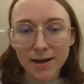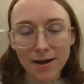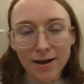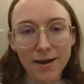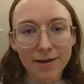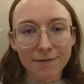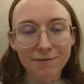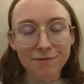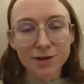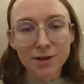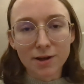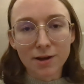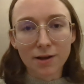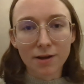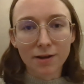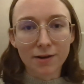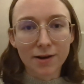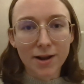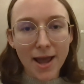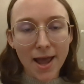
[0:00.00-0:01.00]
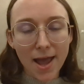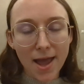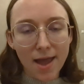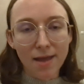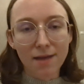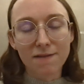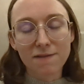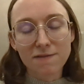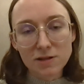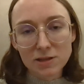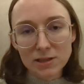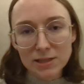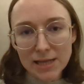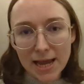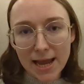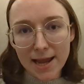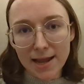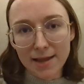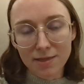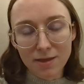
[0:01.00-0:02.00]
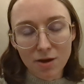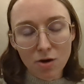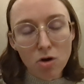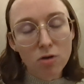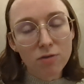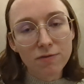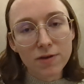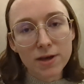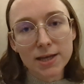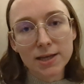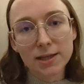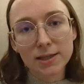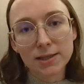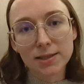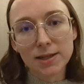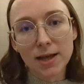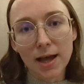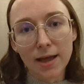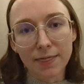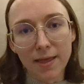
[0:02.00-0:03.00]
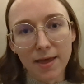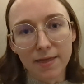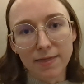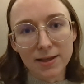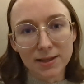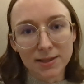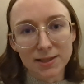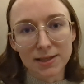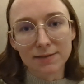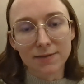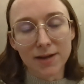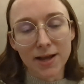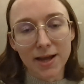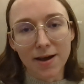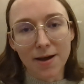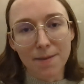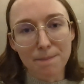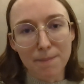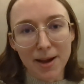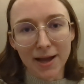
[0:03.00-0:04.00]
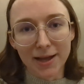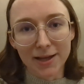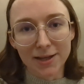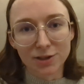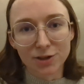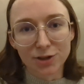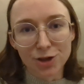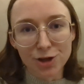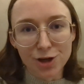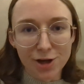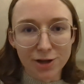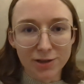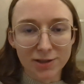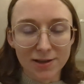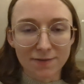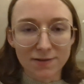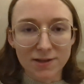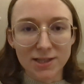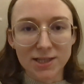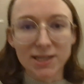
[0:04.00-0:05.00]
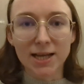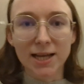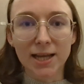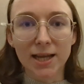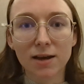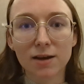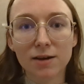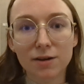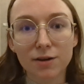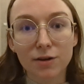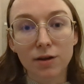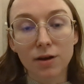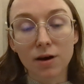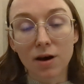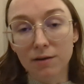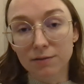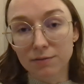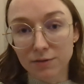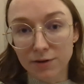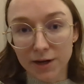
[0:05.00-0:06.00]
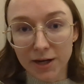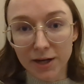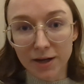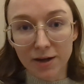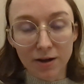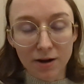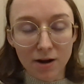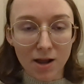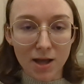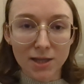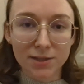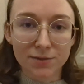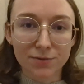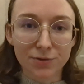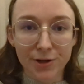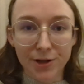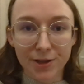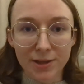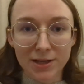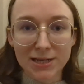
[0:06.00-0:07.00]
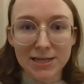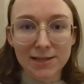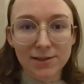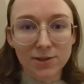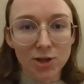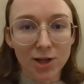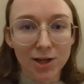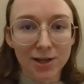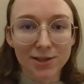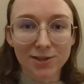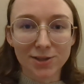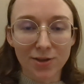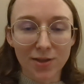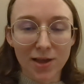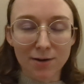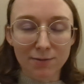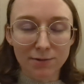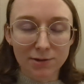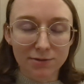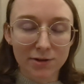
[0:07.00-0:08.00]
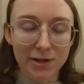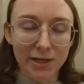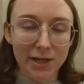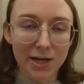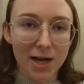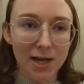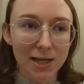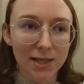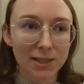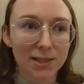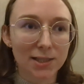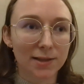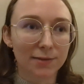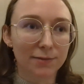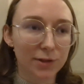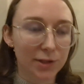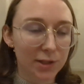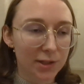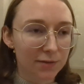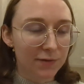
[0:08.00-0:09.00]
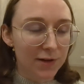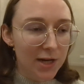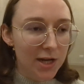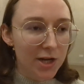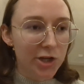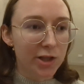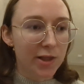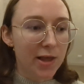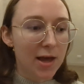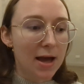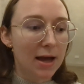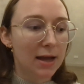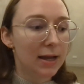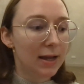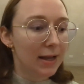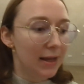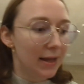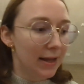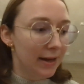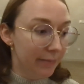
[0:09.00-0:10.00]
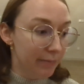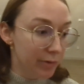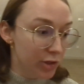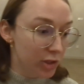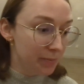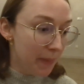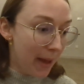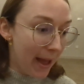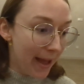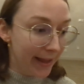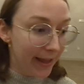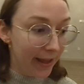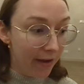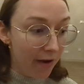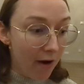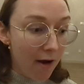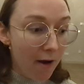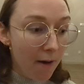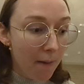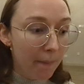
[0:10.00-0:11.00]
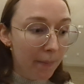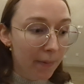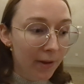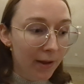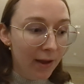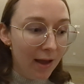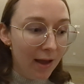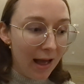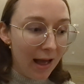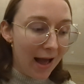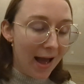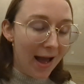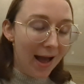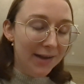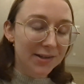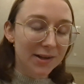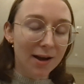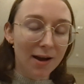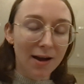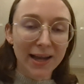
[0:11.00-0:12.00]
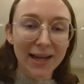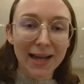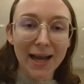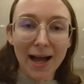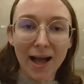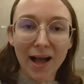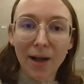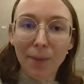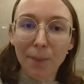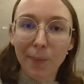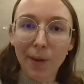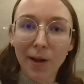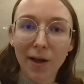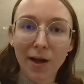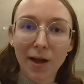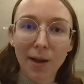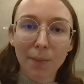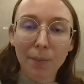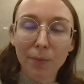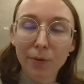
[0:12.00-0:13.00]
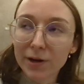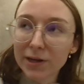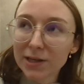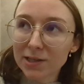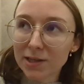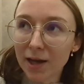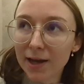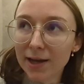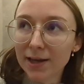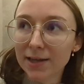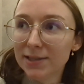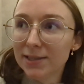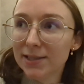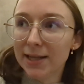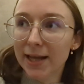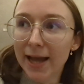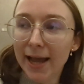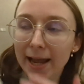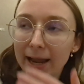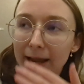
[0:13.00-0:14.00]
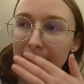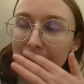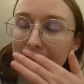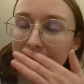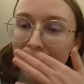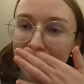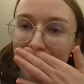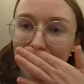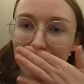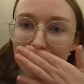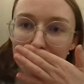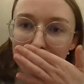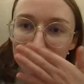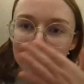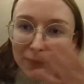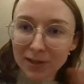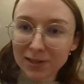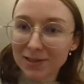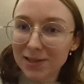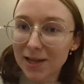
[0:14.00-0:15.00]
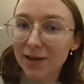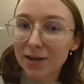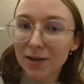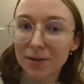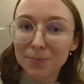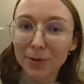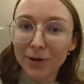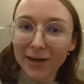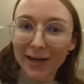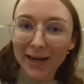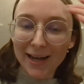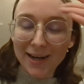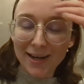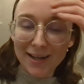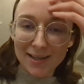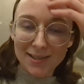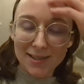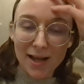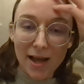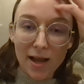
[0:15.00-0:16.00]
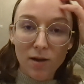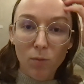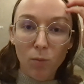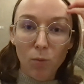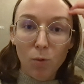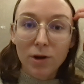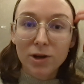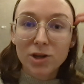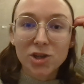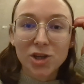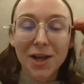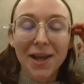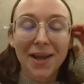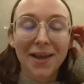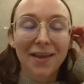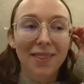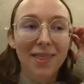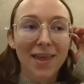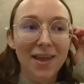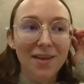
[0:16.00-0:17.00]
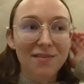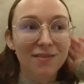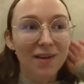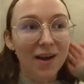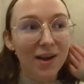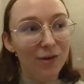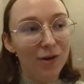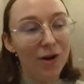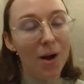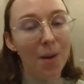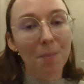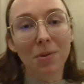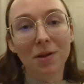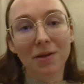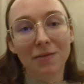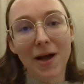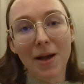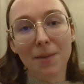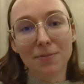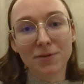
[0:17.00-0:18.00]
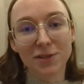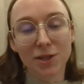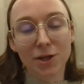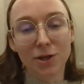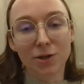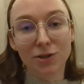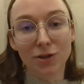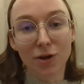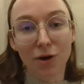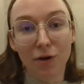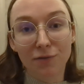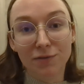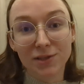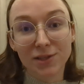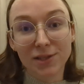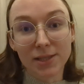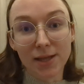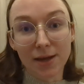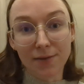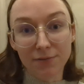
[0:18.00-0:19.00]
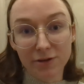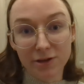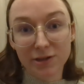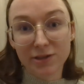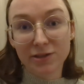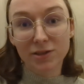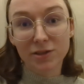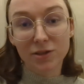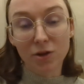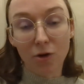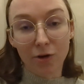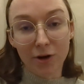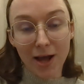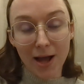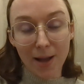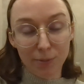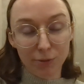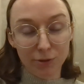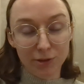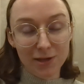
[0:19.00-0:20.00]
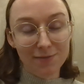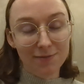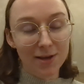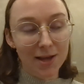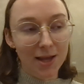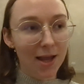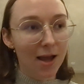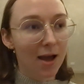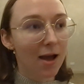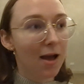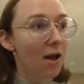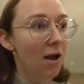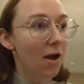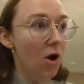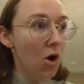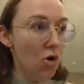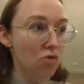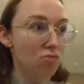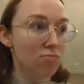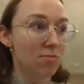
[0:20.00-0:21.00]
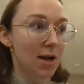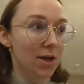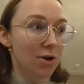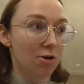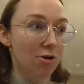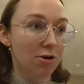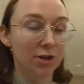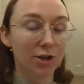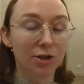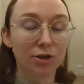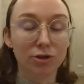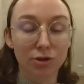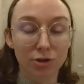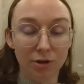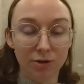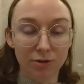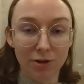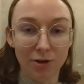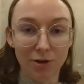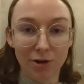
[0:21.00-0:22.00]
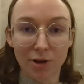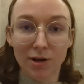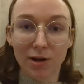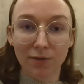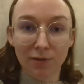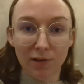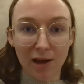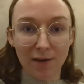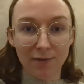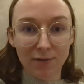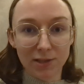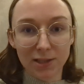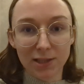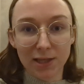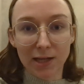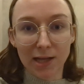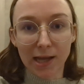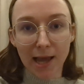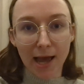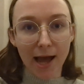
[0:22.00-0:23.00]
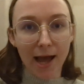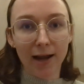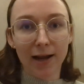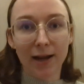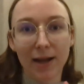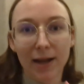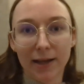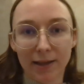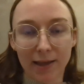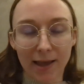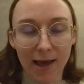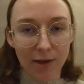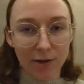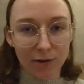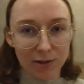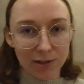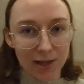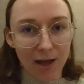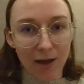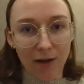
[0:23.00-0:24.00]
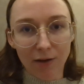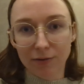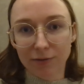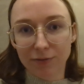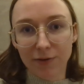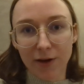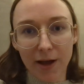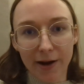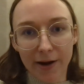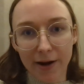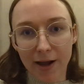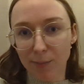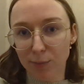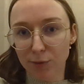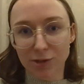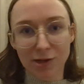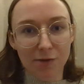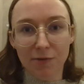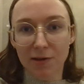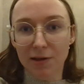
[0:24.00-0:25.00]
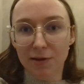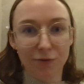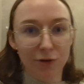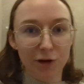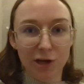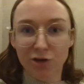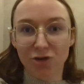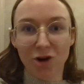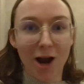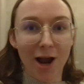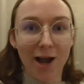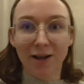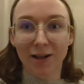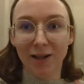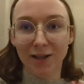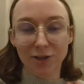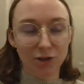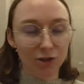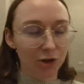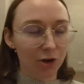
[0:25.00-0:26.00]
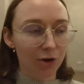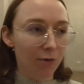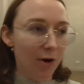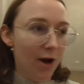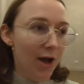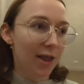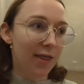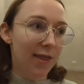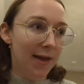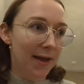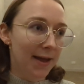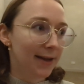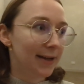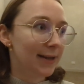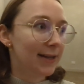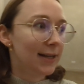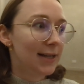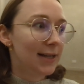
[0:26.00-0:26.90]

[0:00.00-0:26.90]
I've done a full day in the office, and then this evening I'm back at Studio 70 covering a class for another teacher, so that was really nice. I've just finished that. I'm just packing up and I am pretty tired today. I stayed up pretty late last night watching the final couple of episodes of Severance on Apple TV. Oh my god, so good. If you haven't seen it yet, get yourself an Apple TV free trial, so worth it.